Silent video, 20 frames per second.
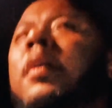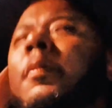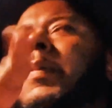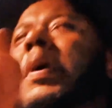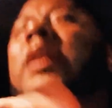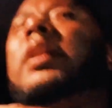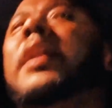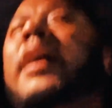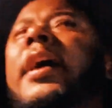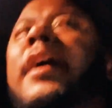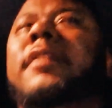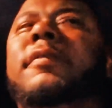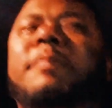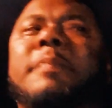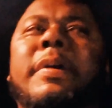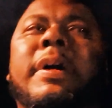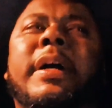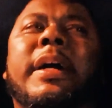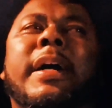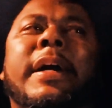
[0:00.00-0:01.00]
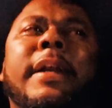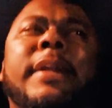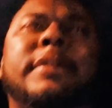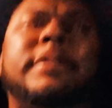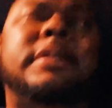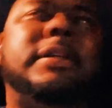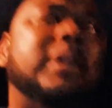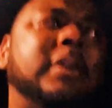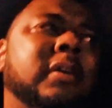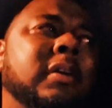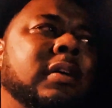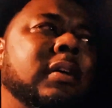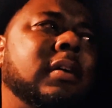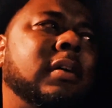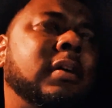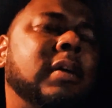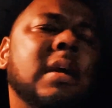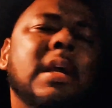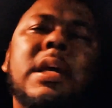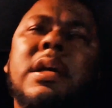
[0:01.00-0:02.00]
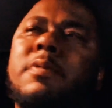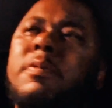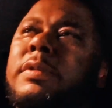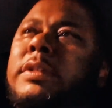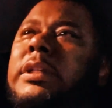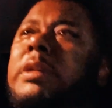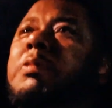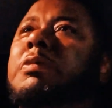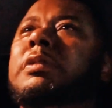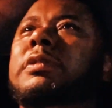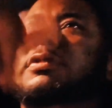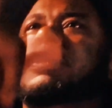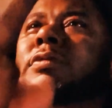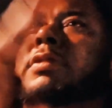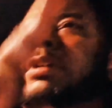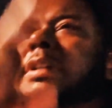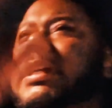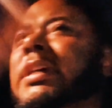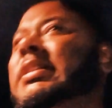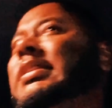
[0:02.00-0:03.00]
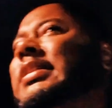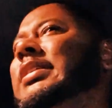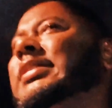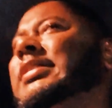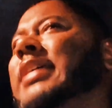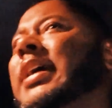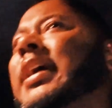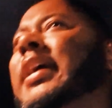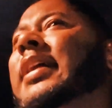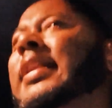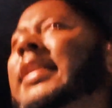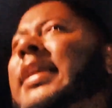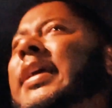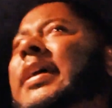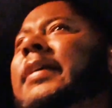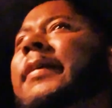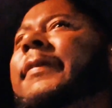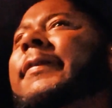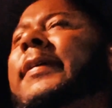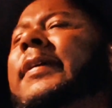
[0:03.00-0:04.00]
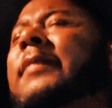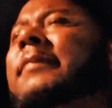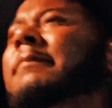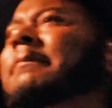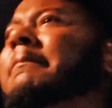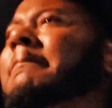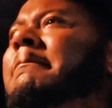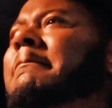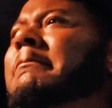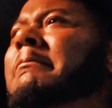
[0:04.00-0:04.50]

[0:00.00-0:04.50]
in my last marriage. She was doing this and saying this, and